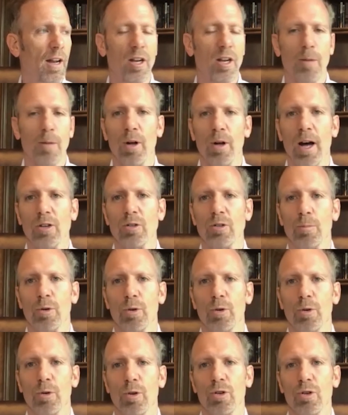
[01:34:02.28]
couple
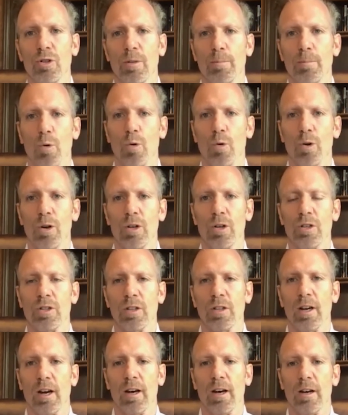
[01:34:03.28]
entrepreneurship
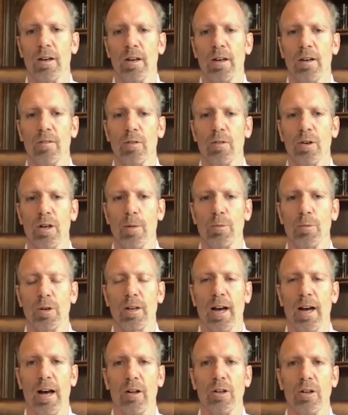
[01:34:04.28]
boards uh, for a couple
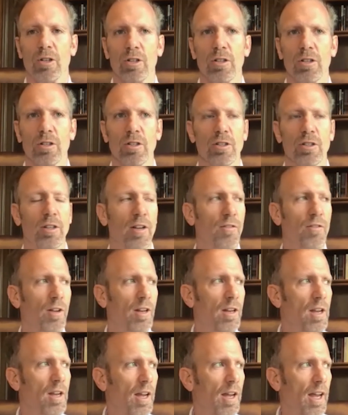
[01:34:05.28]
of colleges and stuff. And,
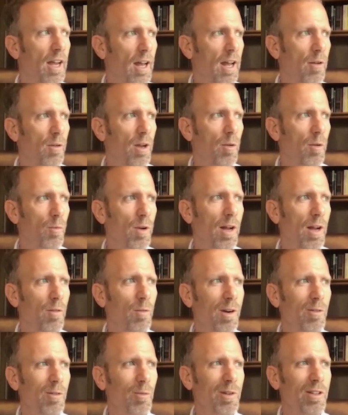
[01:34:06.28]
and, and what I
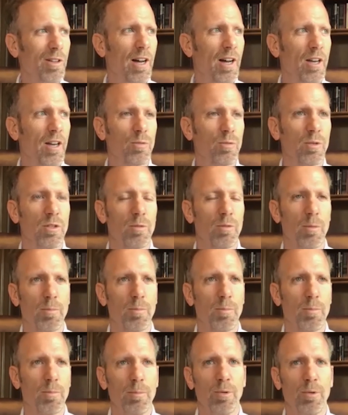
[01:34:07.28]
re- realized was the
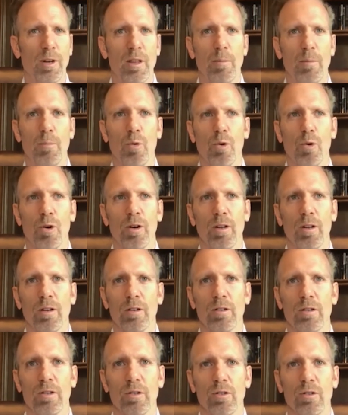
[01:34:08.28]
people on the board,
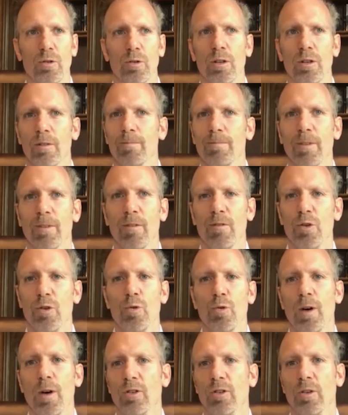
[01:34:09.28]
there's, there's only a
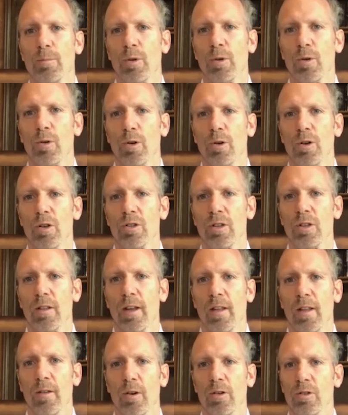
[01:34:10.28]
few entrepreneurs, and
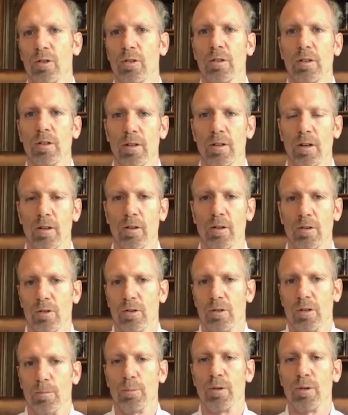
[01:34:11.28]
then there's, then
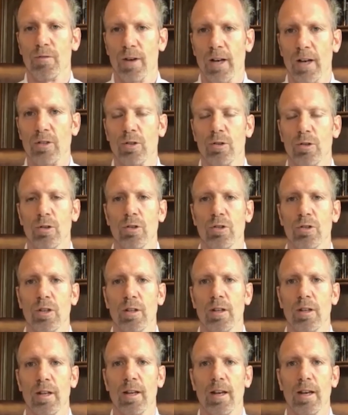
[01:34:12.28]
there's the professors
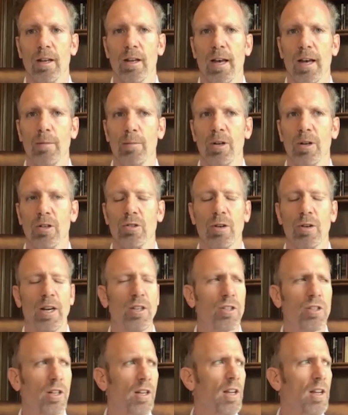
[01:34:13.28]
and
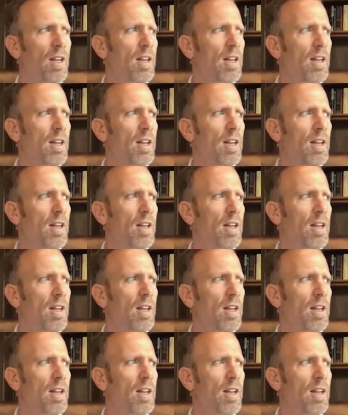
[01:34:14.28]
administration